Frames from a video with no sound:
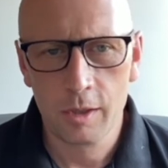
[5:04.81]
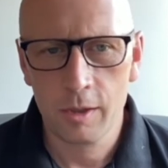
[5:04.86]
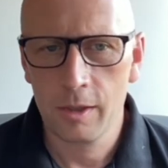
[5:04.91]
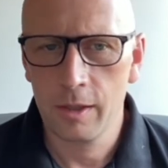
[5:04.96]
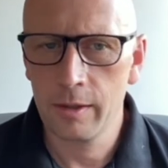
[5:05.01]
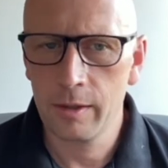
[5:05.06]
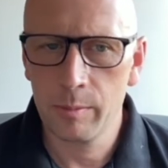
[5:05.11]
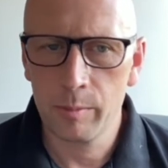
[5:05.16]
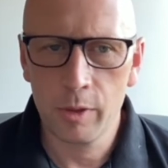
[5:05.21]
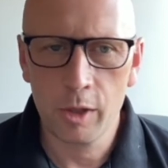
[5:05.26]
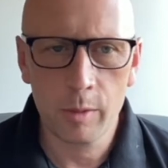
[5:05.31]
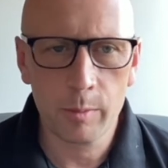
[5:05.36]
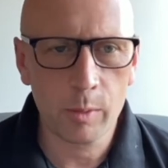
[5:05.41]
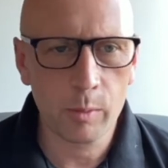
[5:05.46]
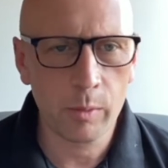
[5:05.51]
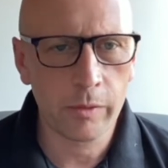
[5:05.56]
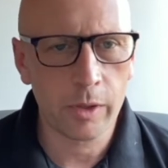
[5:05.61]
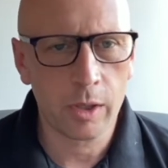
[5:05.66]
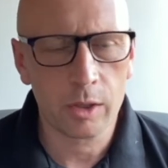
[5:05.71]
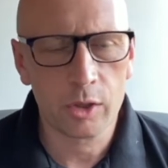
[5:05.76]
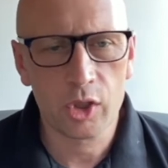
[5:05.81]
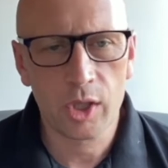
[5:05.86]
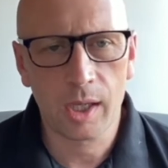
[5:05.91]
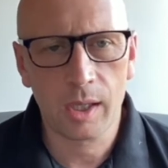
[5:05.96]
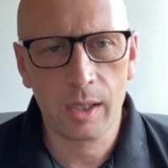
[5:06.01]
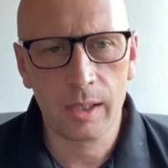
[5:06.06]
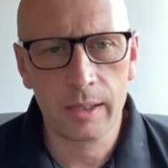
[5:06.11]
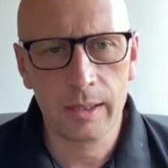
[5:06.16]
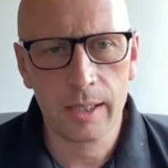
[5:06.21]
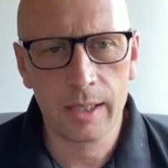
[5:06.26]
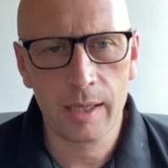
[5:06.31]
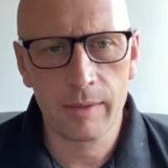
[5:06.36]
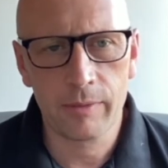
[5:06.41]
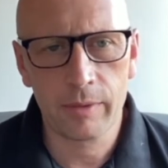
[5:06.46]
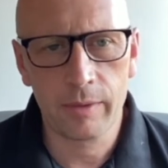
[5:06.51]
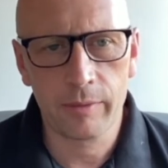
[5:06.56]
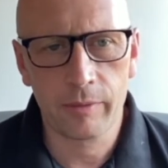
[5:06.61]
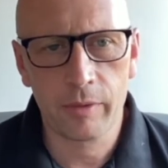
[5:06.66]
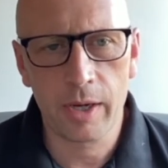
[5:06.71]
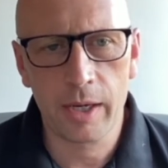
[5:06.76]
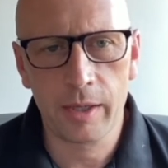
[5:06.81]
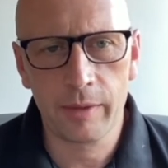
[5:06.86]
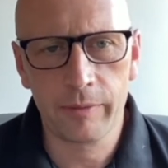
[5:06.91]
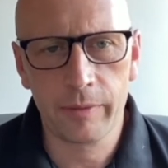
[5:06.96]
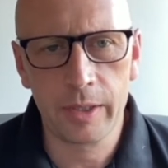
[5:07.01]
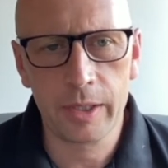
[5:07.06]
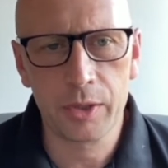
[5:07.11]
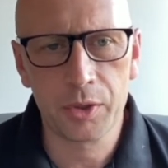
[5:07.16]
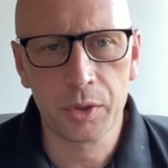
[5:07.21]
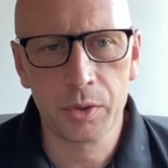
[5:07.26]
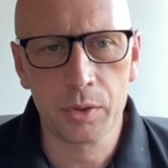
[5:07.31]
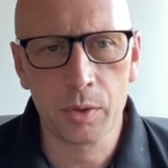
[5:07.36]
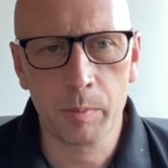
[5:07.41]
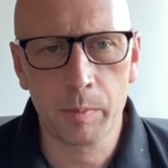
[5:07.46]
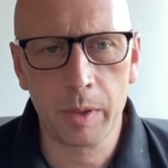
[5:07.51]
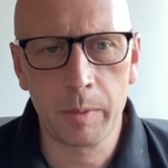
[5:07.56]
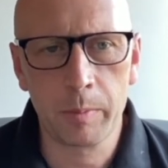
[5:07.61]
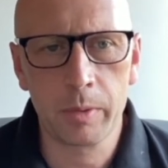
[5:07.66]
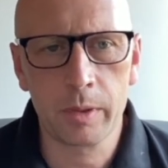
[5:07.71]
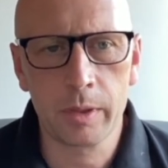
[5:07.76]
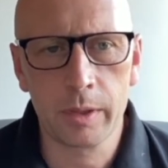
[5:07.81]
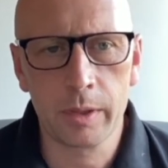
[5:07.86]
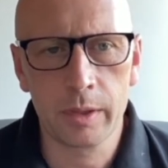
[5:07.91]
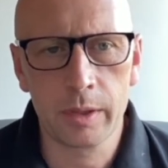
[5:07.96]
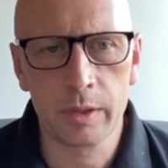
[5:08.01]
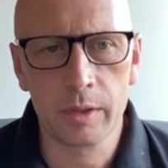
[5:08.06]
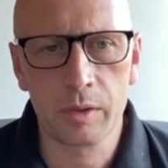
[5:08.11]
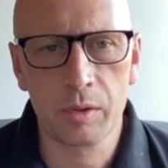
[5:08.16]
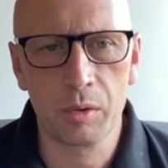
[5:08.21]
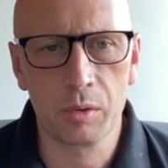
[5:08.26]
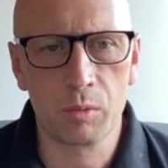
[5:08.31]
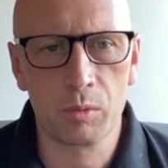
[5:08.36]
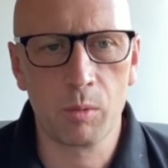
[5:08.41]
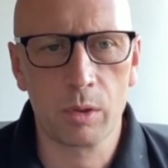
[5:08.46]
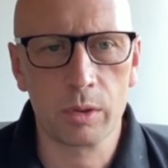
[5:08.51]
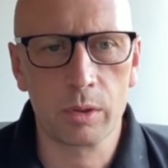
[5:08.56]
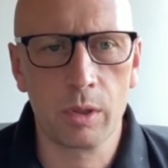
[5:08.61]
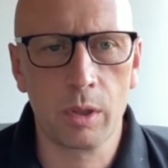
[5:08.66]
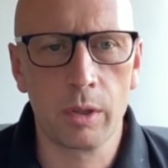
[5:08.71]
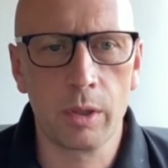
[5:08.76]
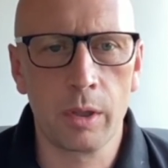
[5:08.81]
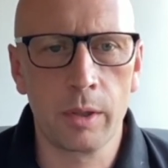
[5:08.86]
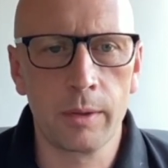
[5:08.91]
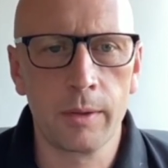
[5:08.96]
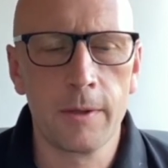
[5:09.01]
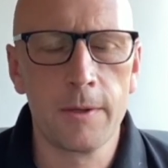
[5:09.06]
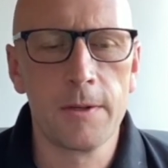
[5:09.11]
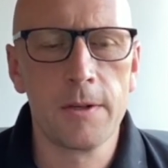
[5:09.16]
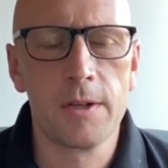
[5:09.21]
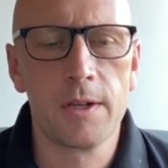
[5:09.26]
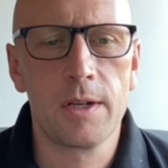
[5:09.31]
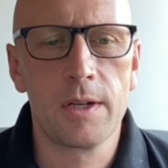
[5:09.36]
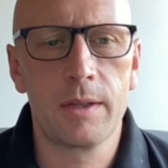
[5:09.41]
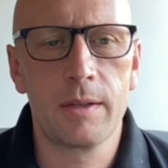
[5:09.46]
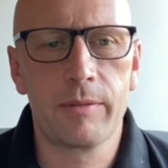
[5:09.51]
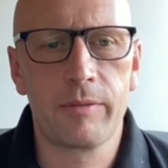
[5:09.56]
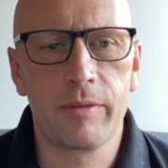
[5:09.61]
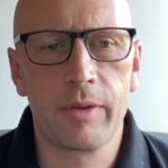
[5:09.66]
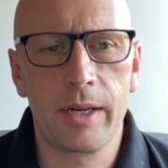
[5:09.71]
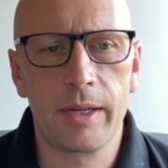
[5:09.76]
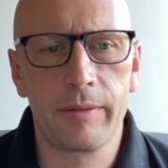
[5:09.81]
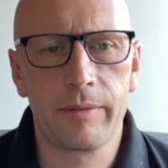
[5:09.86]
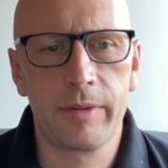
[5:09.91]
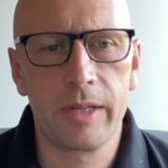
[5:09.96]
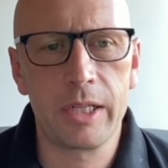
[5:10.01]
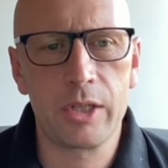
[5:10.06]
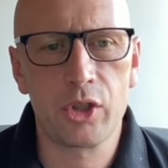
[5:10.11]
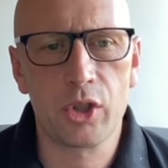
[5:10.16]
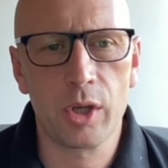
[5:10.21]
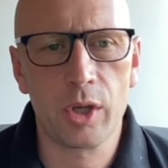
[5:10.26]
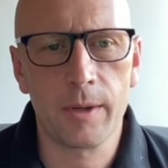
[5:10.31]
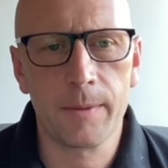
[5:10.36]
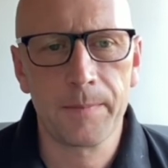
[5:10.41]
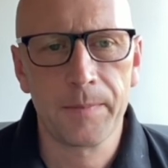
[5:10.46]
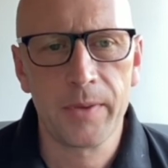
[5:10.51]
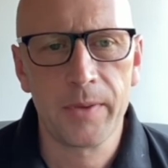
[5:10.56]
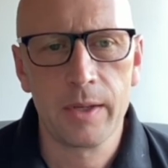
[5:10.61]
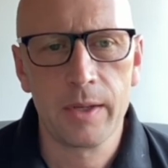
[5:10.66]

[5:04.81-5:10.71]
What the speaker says: At the moment, we've got a channel in there for the Friday feature, so people can discuss what's gone on at the Friday feature.